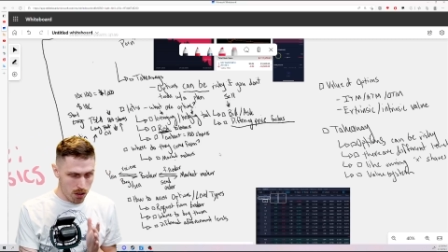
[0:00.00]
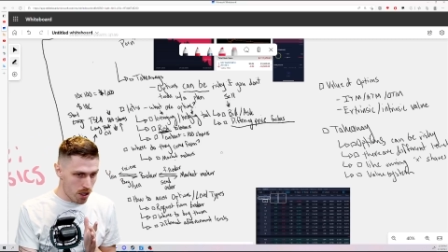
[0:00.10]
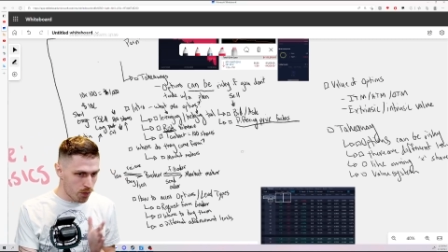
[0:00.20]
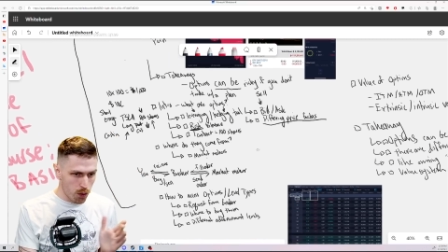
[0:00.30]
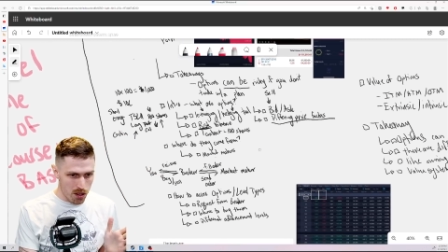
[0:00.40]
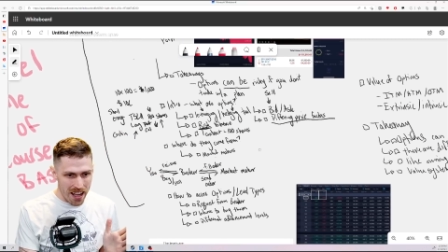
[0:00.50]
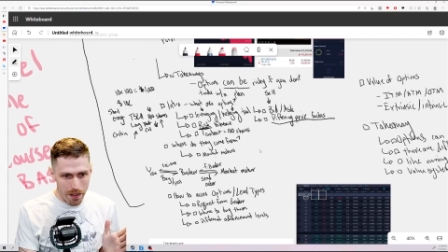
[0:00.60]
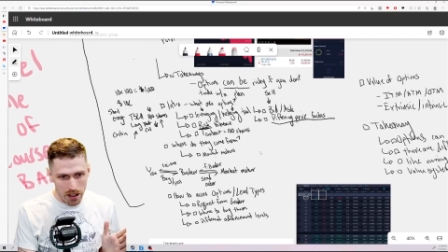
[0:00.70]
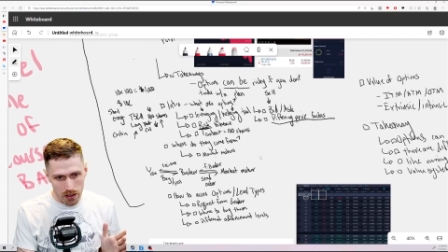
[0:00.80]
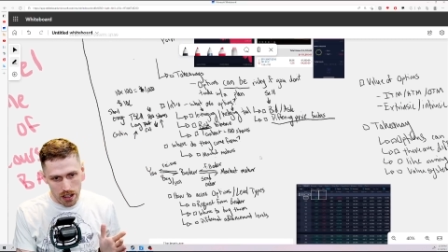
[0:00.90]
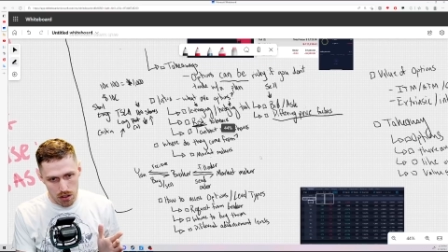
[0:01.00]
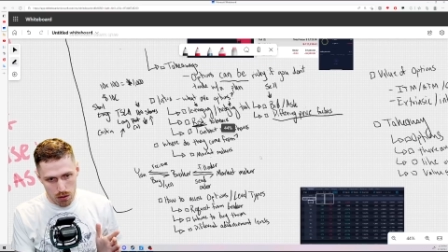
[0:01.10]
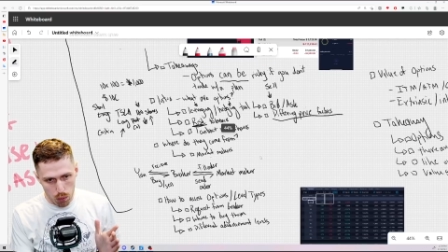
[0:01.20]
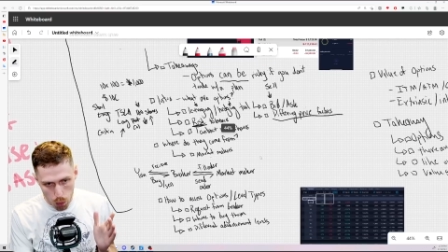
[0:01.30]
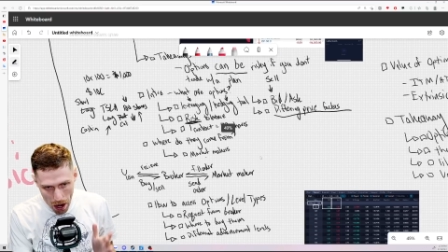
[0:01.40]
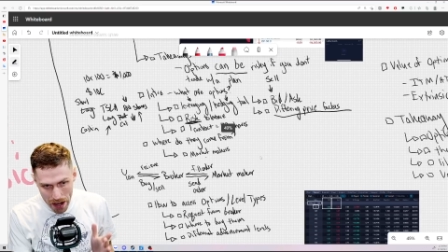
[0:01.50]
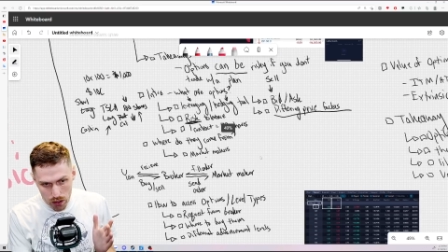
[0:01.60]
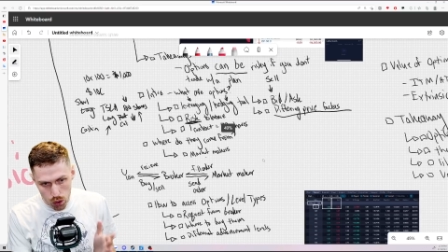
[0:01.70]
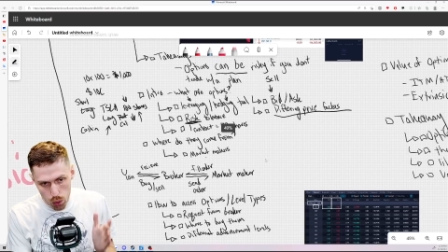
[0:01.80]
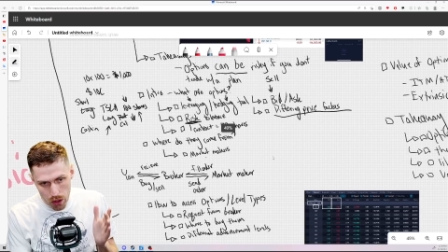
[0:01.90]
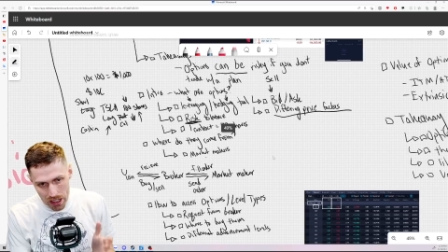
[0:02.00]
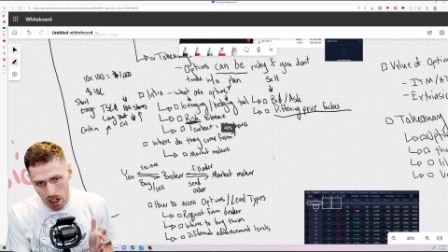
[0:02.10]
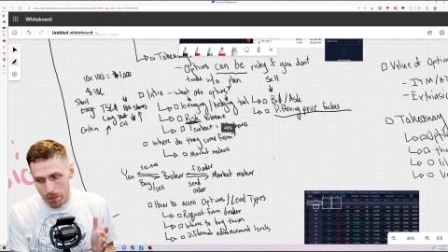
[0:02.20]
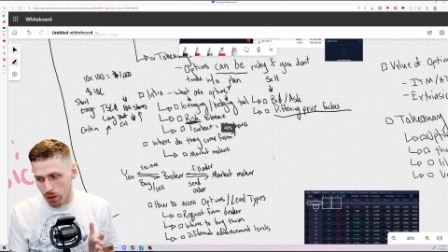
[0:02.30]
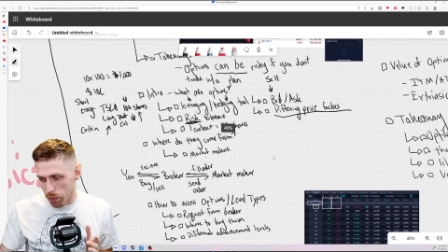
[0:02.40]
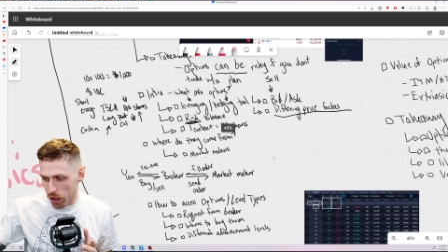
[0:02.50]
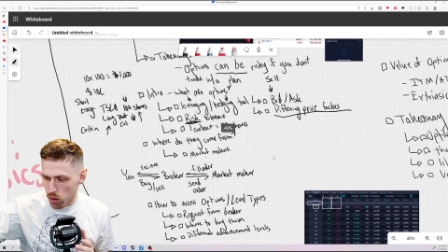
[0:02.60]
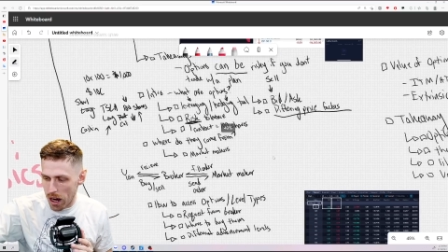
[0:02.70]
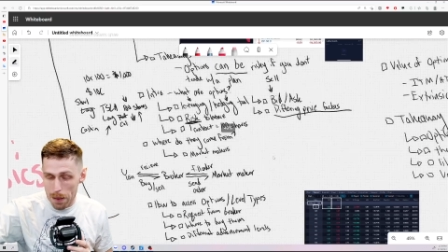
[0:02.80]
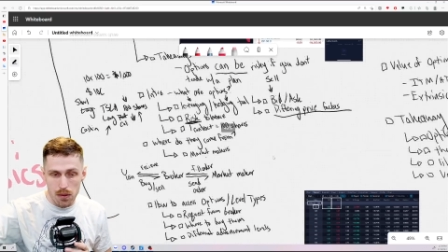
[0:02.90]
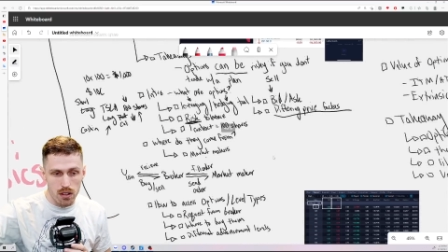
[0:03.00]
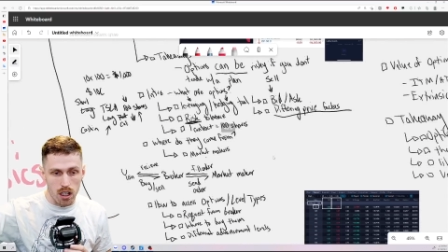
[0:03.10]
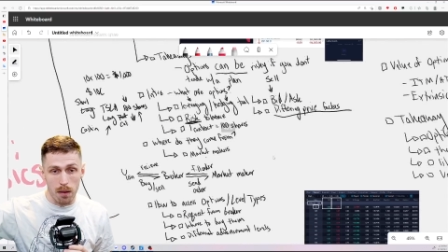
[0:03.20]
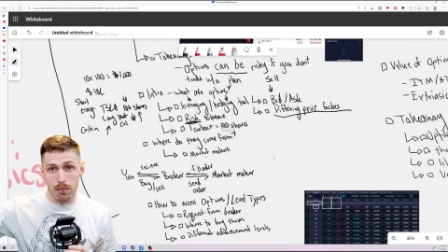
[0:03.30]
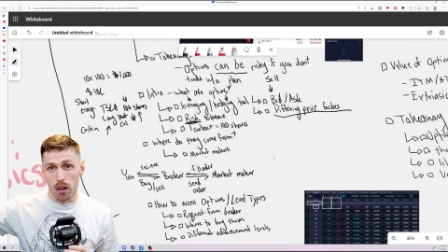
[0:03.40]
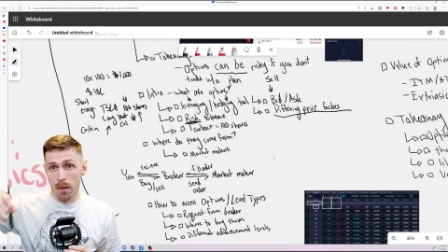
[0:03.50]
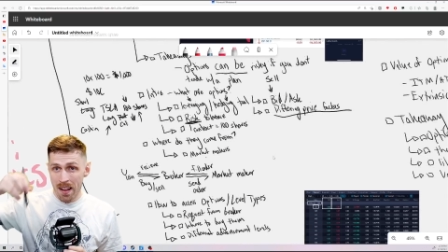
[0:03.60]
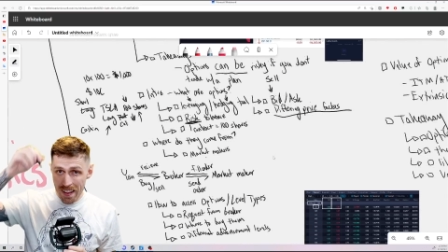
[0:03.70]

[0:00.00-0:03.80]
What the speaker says: first dive into this. Where do they come from? Where do options come from?